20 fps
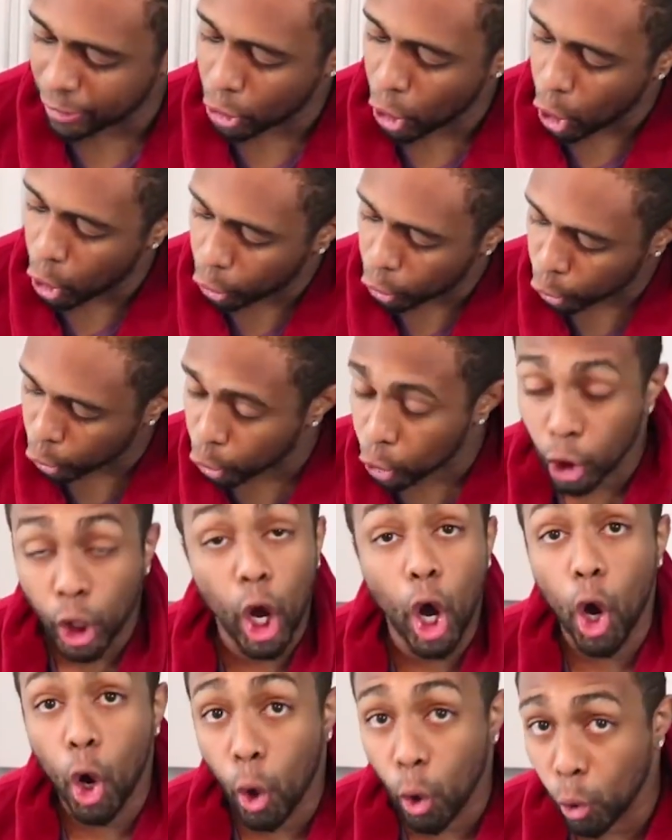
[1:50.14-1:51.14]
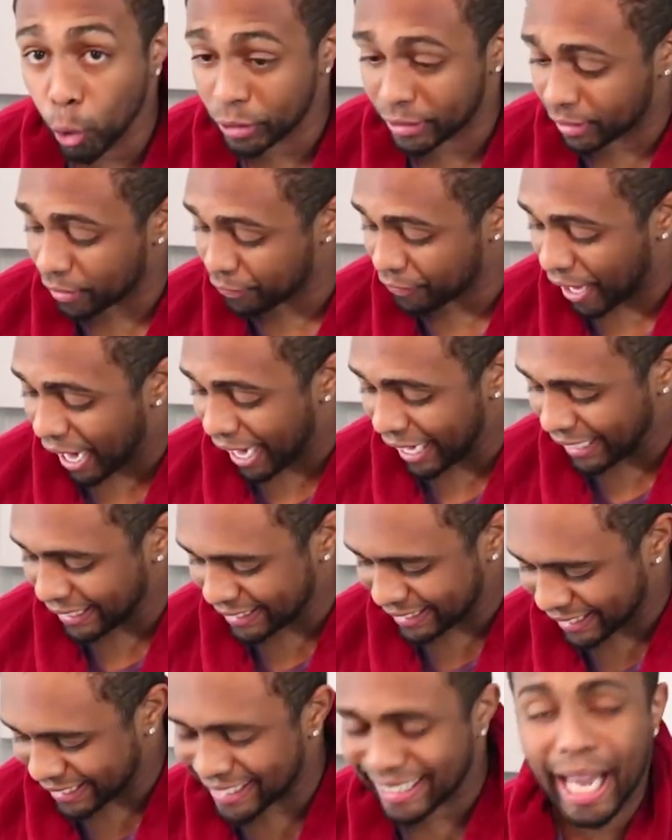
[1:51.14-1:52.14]
in loads of
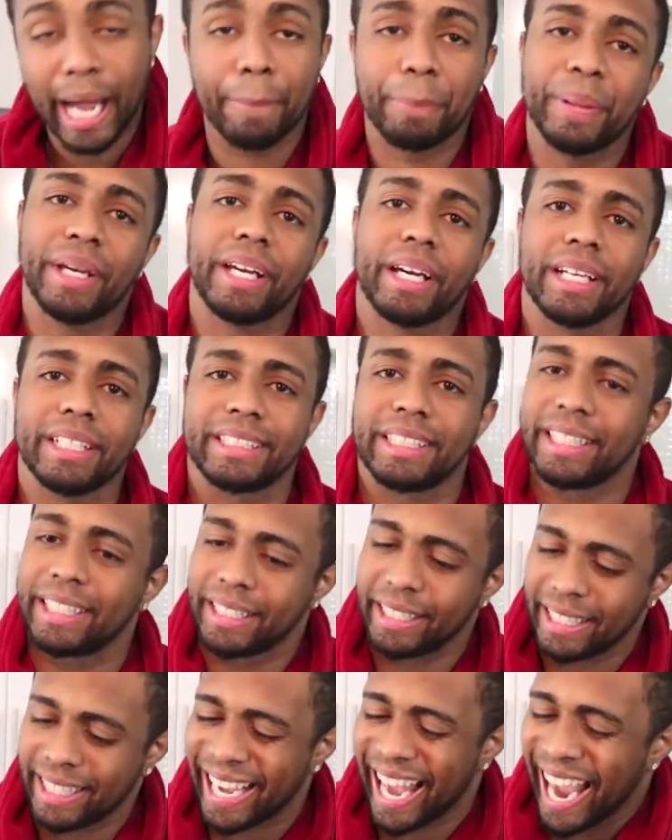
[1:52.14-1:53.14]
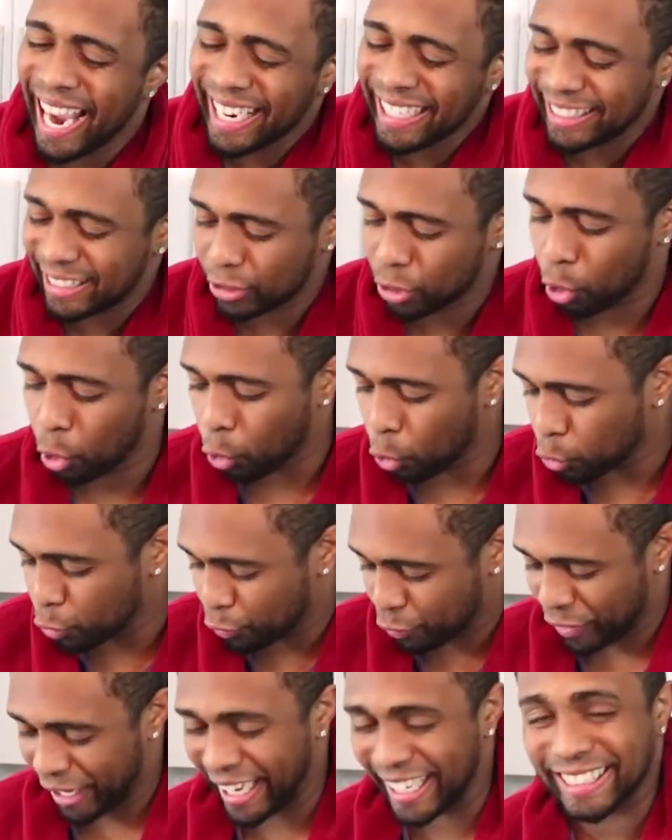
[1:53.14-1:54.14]
ice is not because of the ice
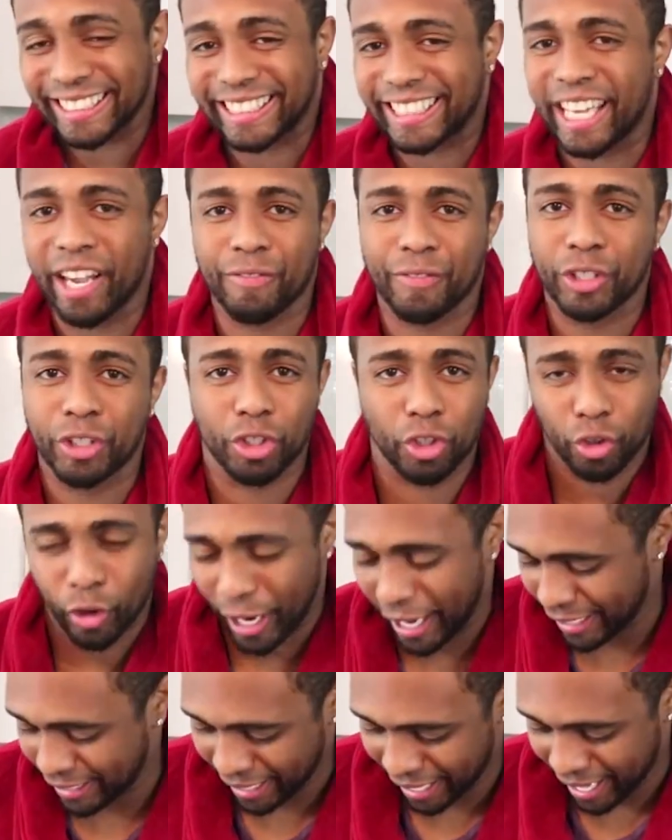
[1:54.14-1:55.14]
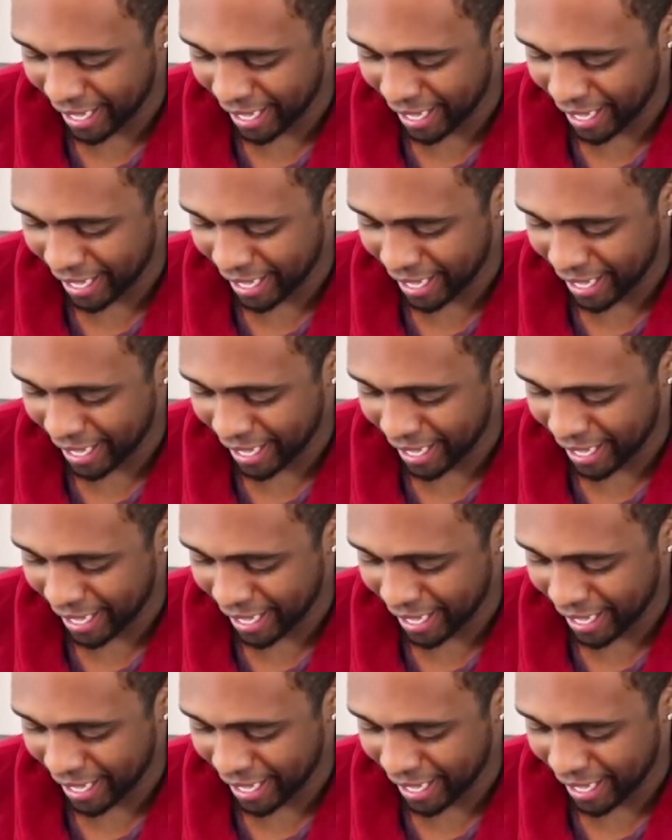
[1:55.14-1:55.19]
cold veins Kevin Durant